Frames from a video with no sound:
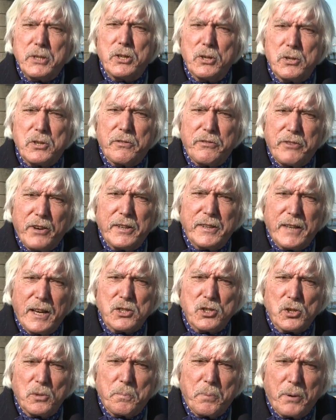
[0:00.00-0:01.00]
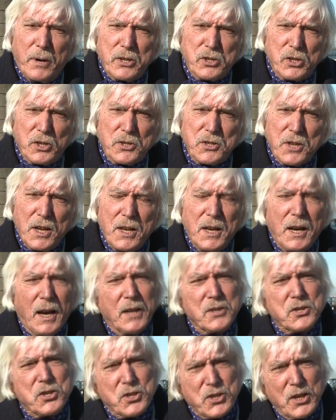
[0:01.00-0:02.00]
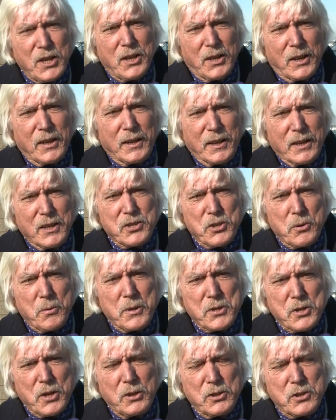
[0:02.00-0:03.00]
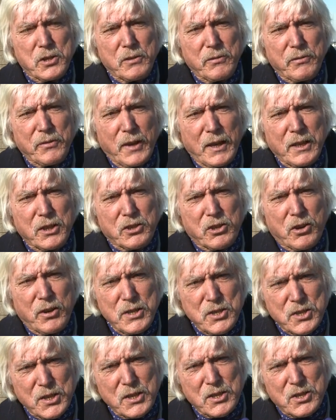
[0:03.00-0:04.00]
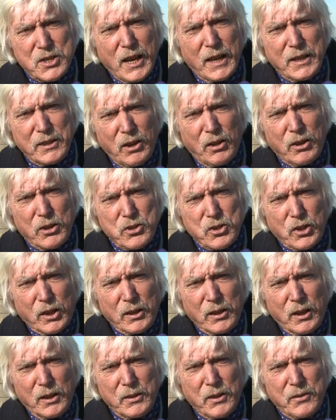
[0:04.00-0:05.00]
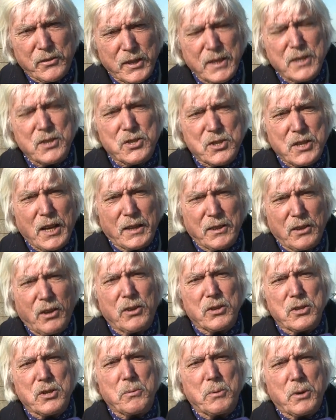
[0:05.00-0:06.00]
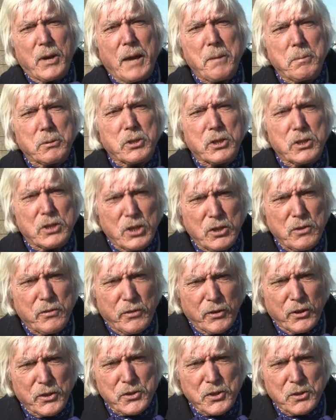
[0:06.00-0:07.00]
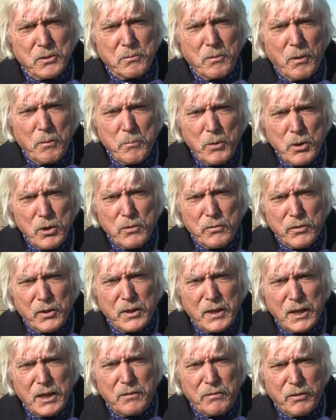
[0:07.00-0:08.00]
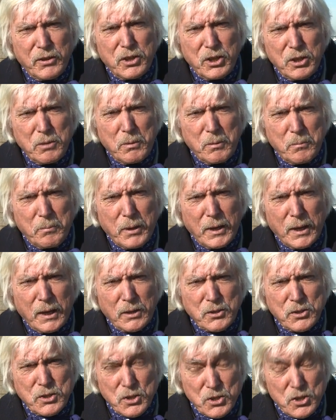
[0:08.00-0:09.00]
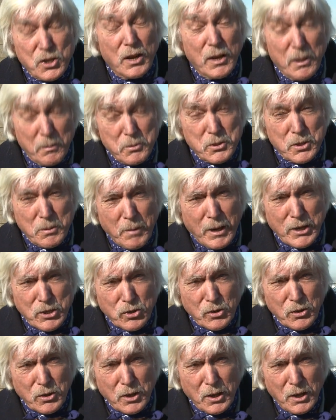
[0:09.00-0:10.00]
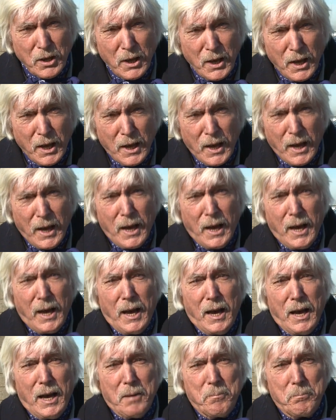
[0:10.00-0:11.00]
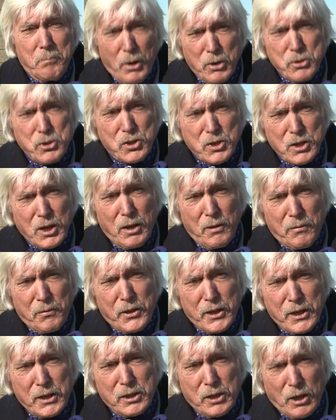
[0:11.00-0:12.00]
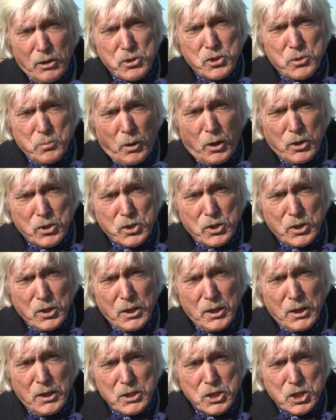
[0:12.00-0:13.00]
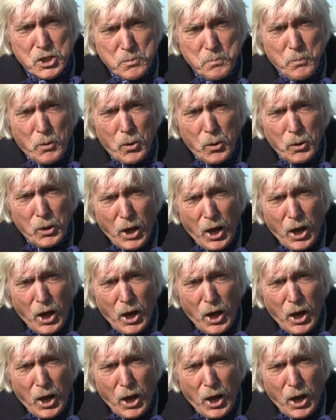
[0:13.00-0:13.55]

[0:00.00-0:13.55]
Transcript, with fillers: due to financial pressures, and certainly as a result of increasing technology and the things technology were able to do for us and remove the need for human beings, so it was imagined, most of the coastwatch, small